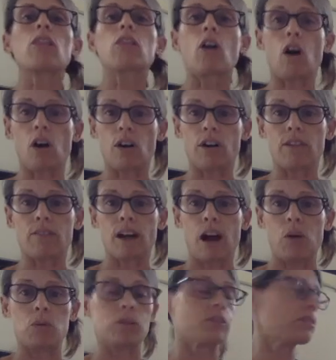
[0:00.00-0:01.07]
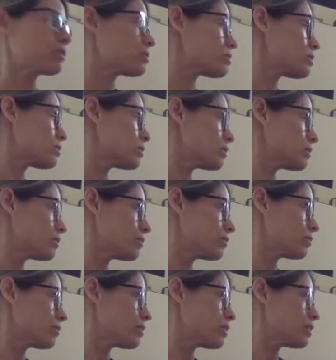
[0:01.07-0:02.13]
long vowels.
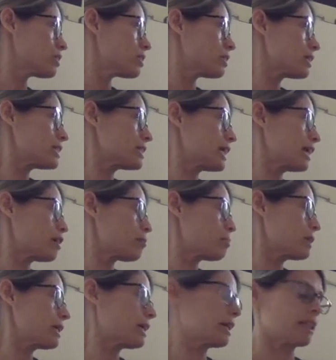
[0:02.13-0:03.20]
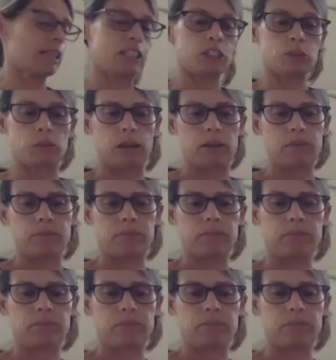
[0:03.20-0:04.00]
Let's take a peek at this one.